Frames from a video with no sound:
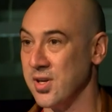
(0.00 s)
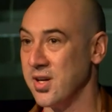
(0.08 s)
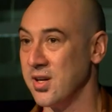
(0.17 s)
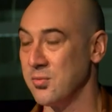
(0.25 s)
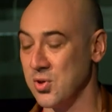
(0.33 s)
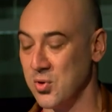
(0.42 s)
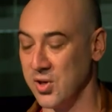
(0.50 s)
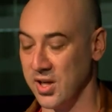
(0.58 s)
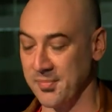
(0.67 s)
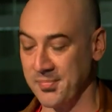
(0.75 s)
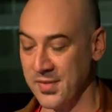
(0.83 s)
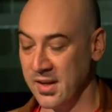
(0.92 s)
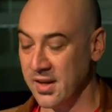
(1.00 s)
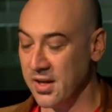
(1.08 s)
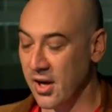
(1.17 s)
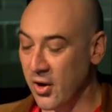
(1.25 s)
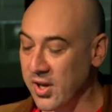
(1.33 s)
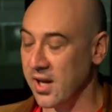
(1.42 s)
uh, recording.
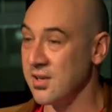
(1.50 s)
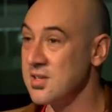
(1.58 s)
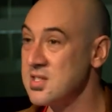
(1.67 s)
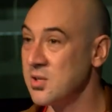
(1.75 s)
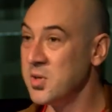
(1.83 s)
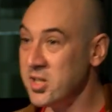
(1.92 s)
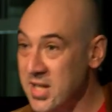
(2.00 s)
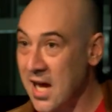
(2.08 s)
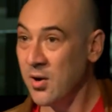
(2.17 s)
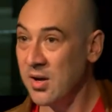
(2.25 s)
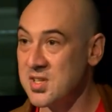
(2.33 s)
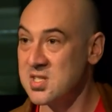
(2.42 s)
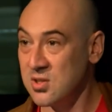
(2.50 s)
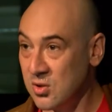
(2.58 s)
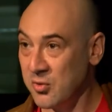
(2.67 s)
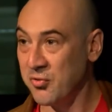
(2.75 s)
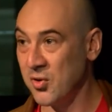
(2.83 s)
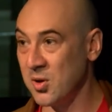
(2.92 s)
Okay, so we now have this
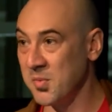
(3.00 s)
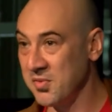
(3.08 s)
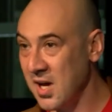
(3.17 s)
new form of